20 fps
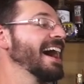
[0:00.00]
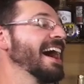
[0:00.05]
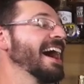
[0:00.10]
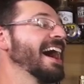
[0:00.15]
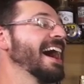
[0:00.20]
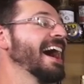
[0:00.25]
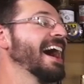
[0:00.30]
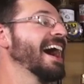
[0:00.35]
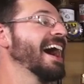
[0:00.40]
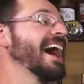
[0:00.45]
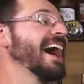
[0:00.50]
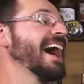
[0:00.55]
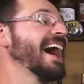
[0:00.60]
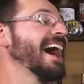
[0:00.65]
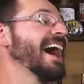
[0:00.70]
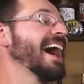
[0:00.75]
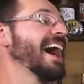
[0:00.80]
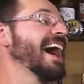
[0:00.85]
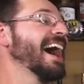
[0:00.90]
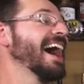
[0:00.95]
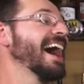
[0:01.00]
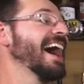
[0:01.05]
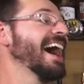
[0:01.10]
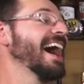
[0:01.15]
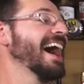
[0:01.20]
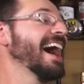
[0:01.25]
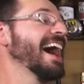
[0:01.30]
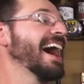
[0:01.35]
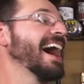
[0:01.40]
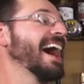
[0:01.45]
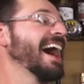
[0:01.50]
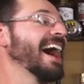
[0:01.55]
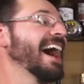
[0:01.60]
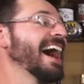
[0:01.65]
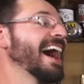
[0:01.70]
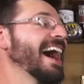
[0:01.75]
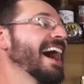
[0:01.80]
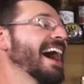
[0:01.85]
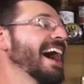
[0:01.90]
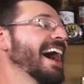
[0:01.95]

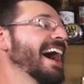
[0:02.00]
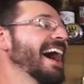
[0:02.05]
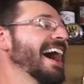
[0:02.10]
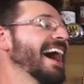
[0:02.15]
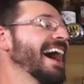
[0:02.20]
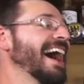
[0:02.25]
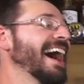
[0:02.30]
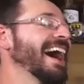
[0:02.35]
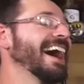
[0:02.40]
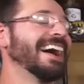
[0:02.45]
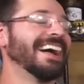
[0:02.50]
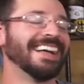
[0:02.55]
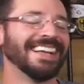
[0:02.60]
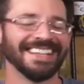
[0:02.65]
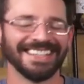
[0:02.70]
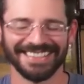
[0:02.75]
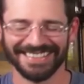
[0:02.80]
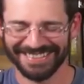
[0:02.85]
(not speaking)